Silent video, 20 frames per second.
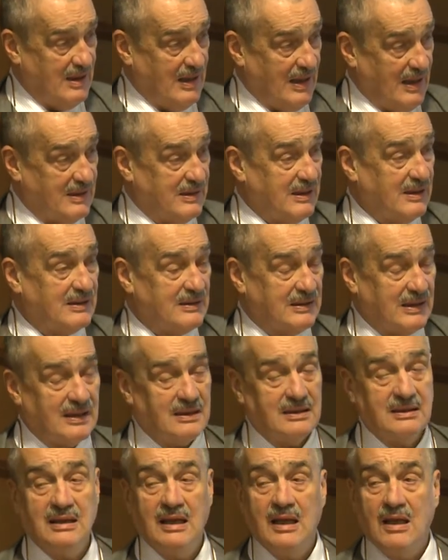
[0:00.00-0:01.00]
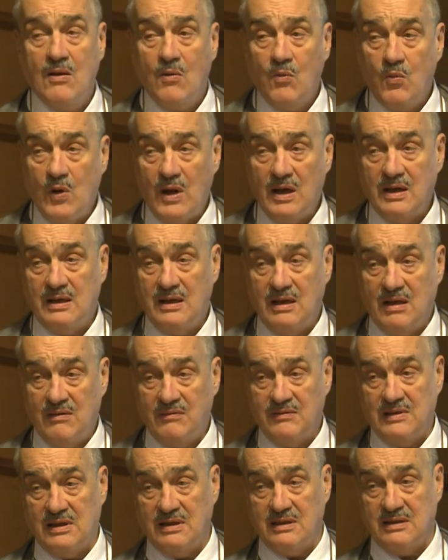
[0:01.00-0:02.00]
I think that's one of
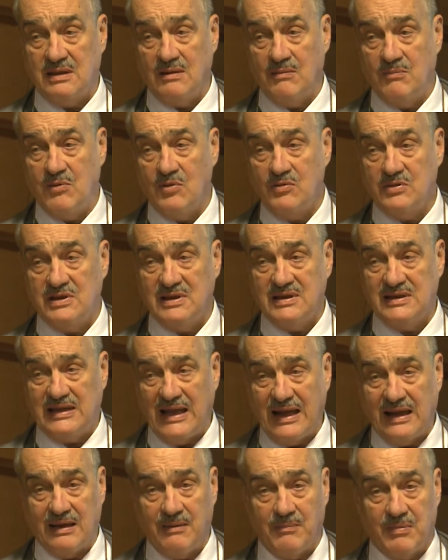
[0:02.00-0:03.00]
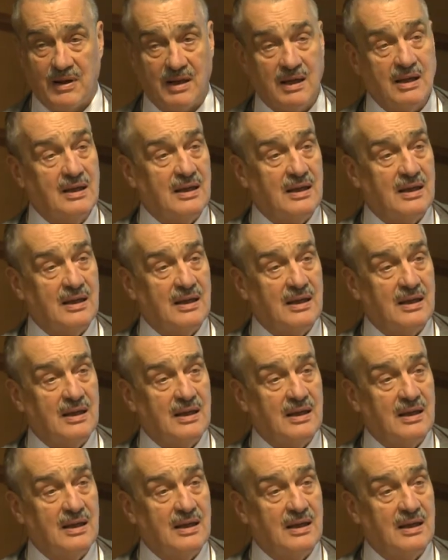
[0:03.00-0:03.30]
the most terrible